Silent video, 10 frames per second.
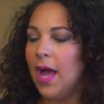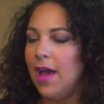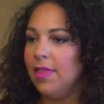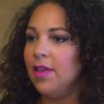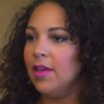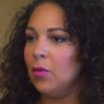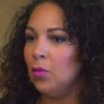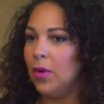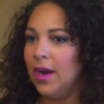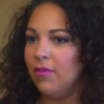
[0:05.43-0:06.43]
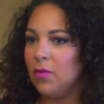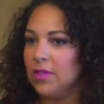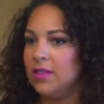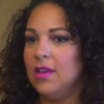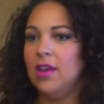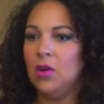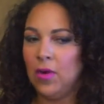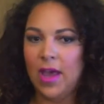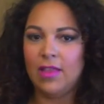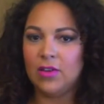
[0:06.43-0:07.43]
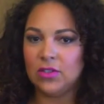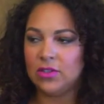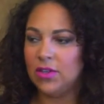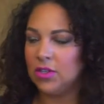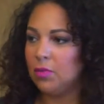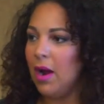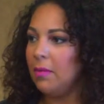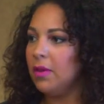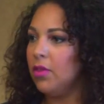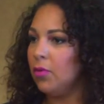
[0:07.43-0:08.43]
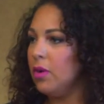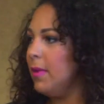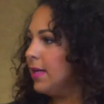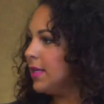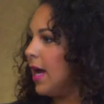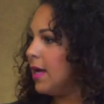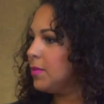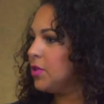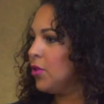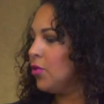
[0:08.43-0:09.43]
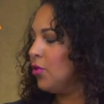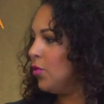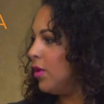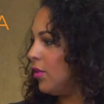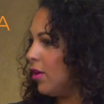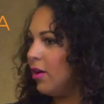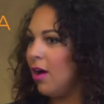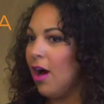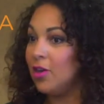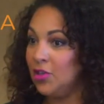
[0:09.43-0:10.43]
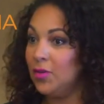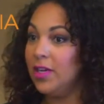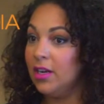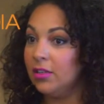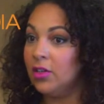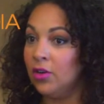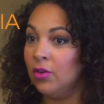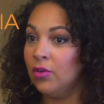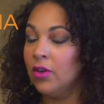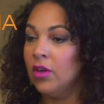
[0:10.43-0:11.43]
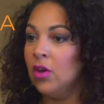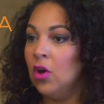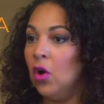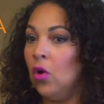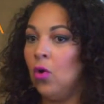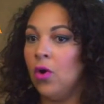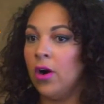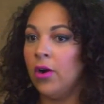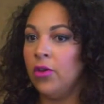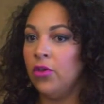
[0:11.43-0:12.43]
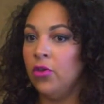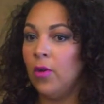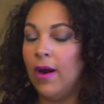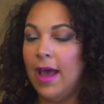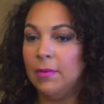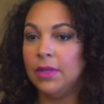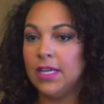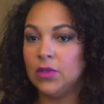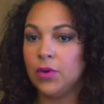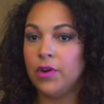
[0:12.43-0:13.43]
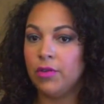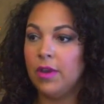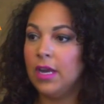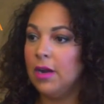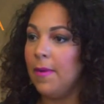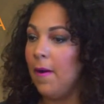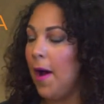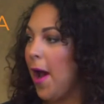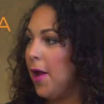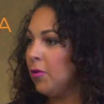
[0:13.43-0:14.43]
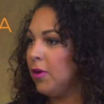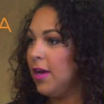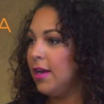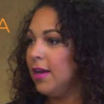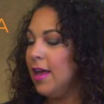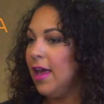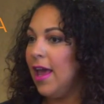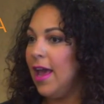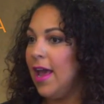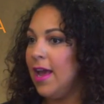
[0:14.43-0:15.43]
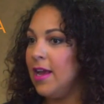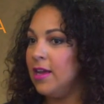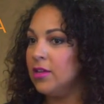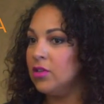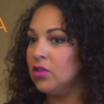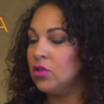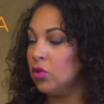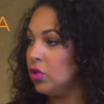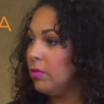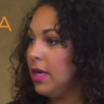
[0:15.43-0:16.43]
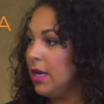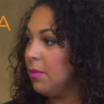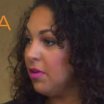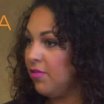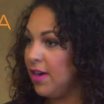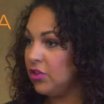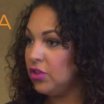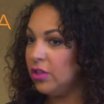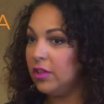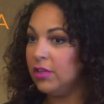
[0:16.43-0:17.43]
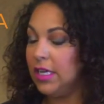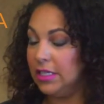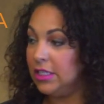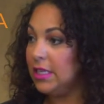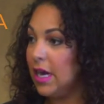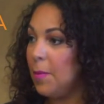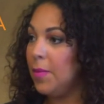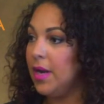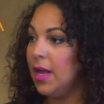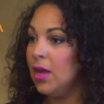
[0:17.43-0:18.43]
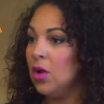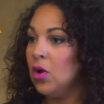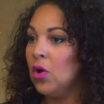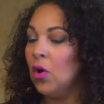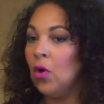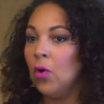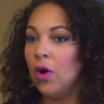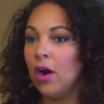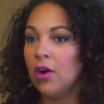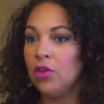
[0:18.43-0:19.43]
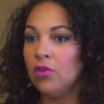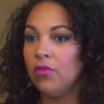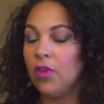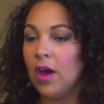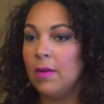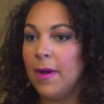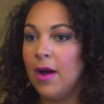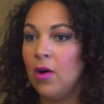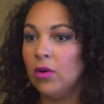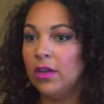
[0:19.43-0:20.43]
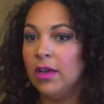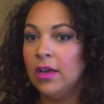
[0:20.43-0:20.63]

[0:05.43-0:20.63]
I think what everyone's thinking, okay, there's probably three main types. So you either are doing it alone, or you are at a place where you're thinking about hiring a social media professional into the company, or you've thought about